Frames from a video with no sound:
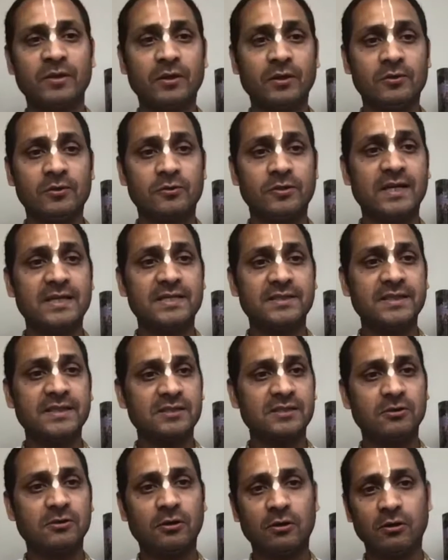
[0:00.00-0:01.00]
So
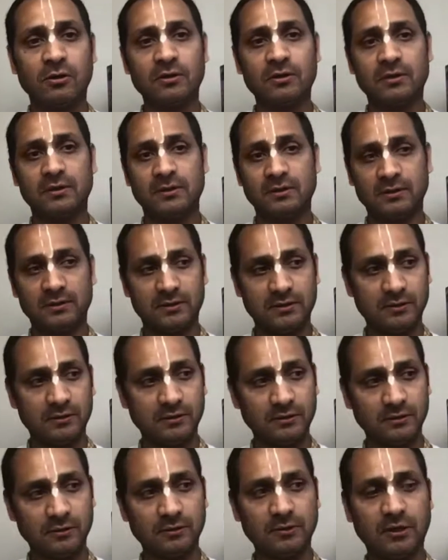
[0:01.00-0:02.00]
that's long.
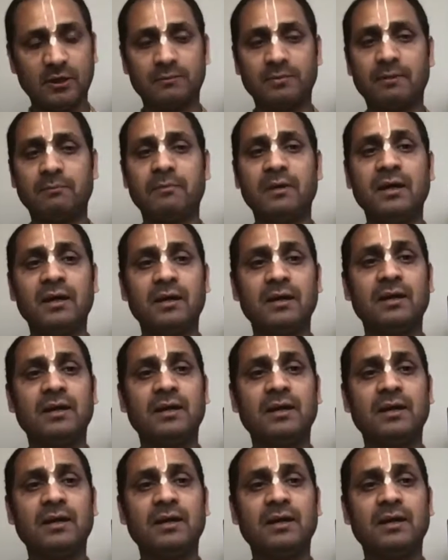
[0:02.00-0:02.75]
Lord Brahma